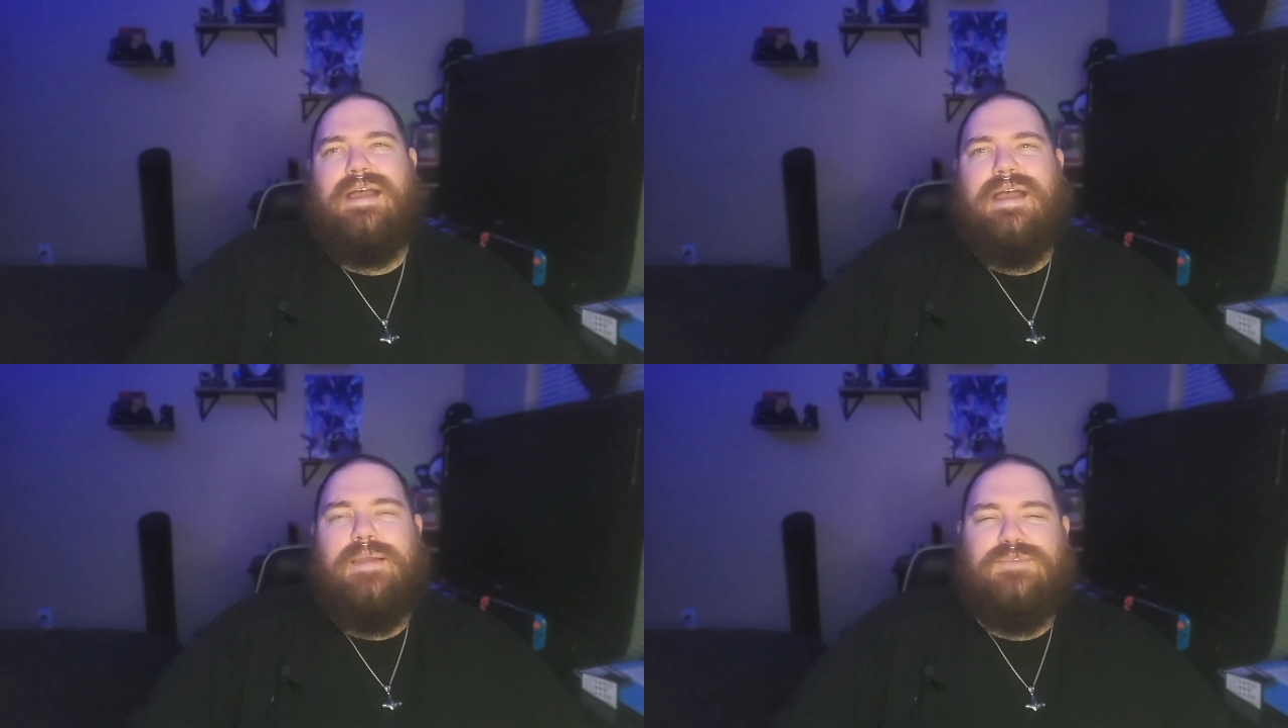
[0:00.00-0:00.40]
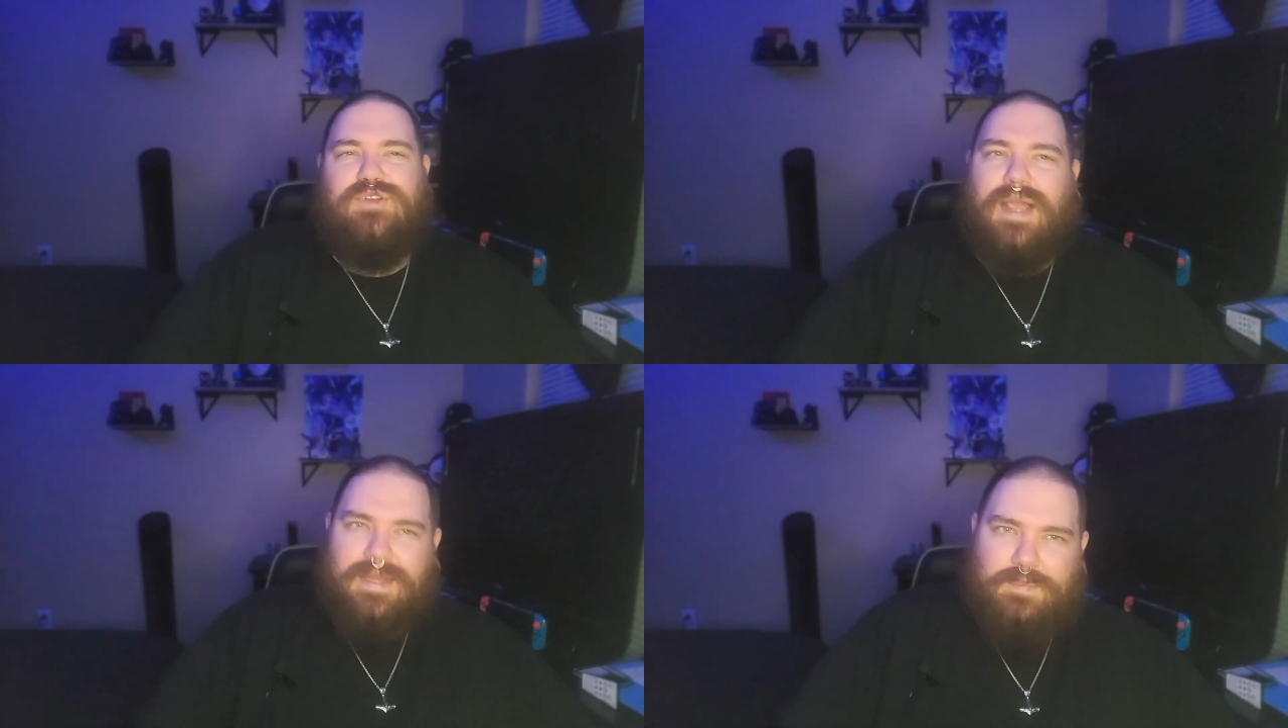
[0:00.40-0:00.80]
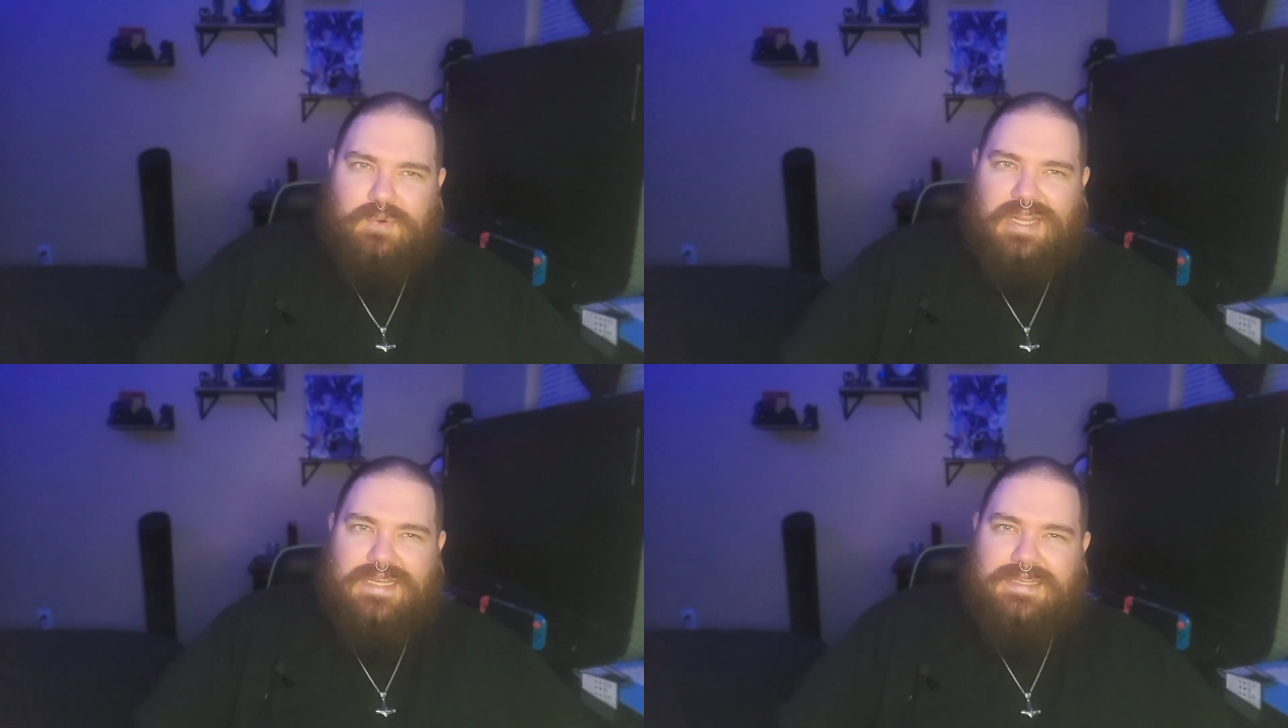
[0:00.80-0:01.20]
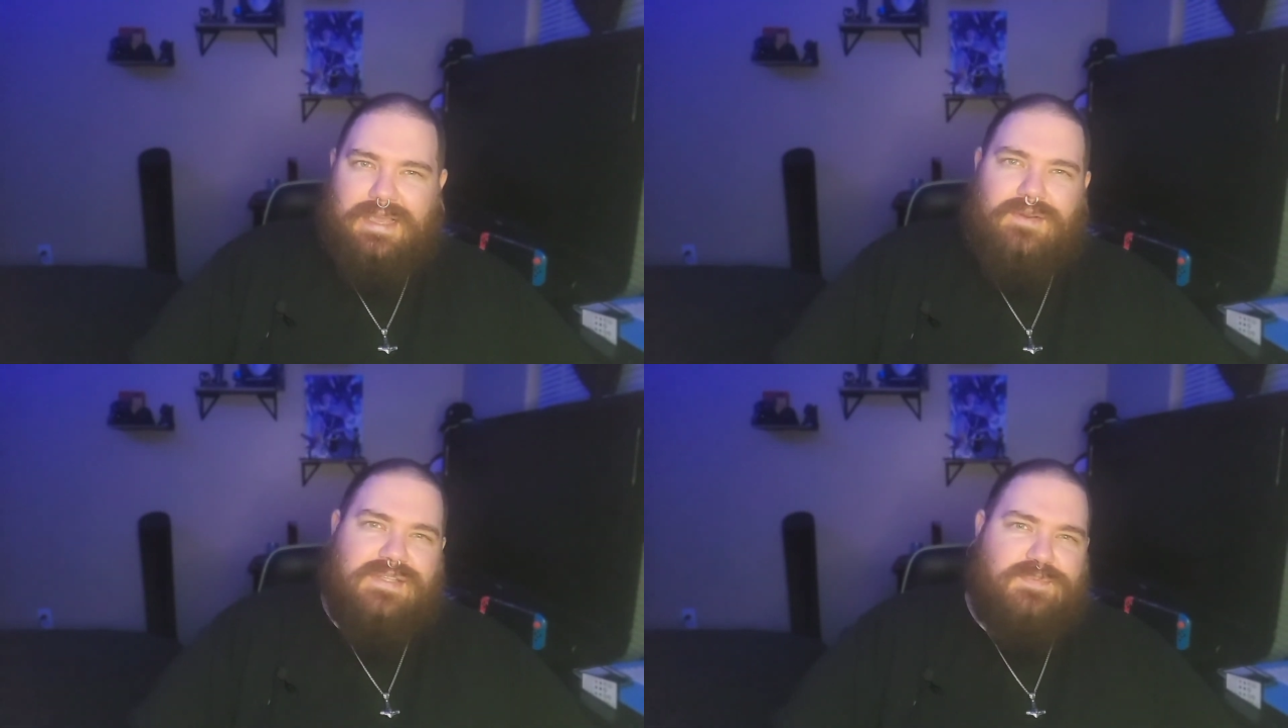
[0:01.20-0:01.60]
I'm trying to break it
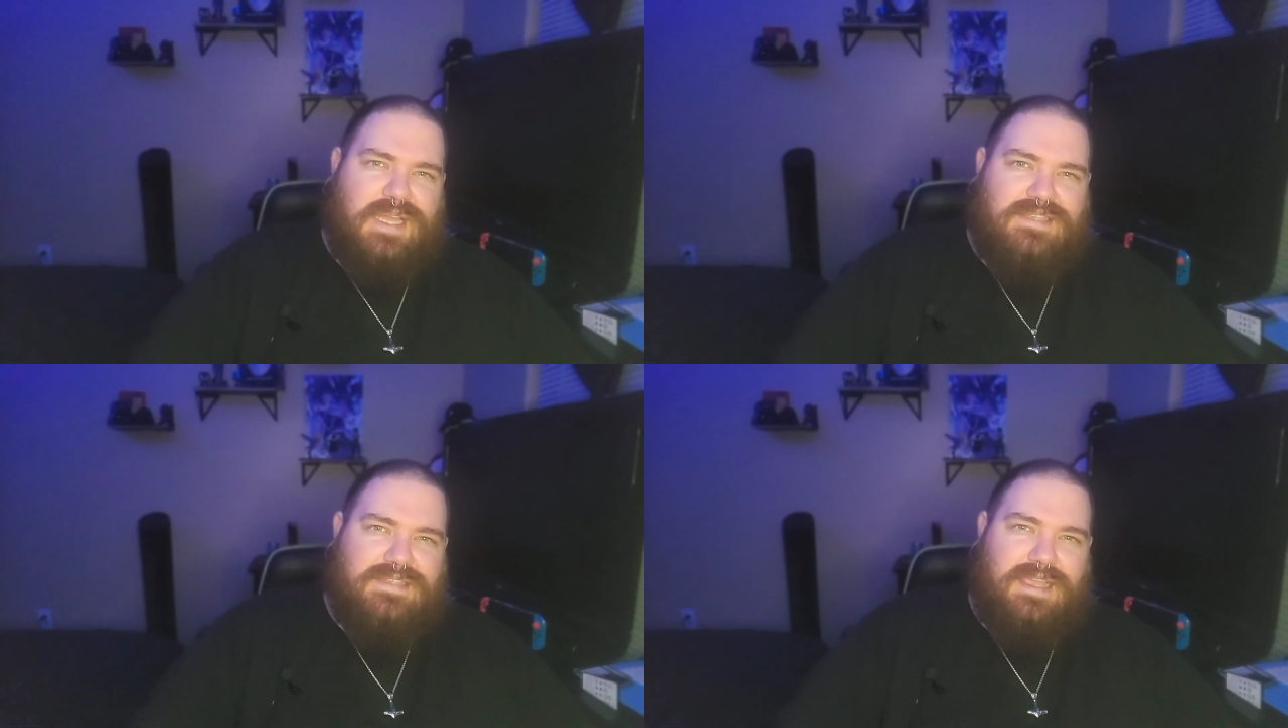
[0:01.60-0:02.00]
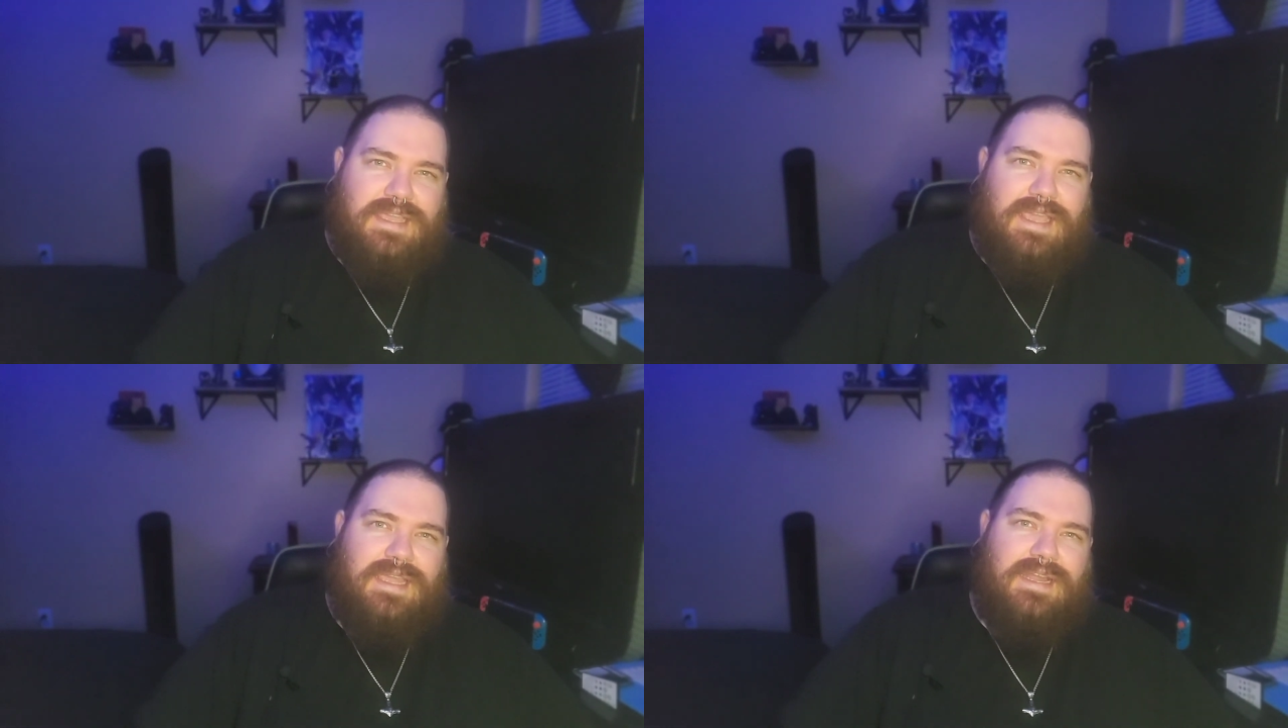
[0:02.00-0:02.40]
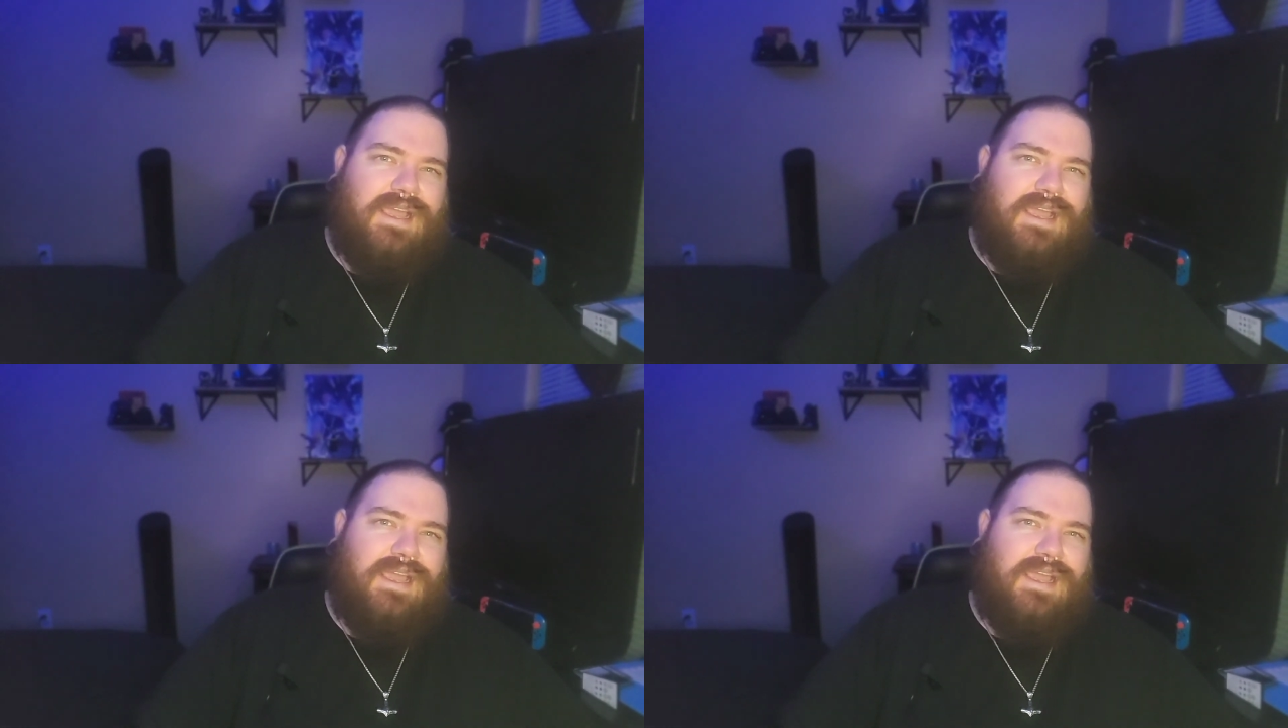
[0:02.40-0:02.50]
down as best as I can.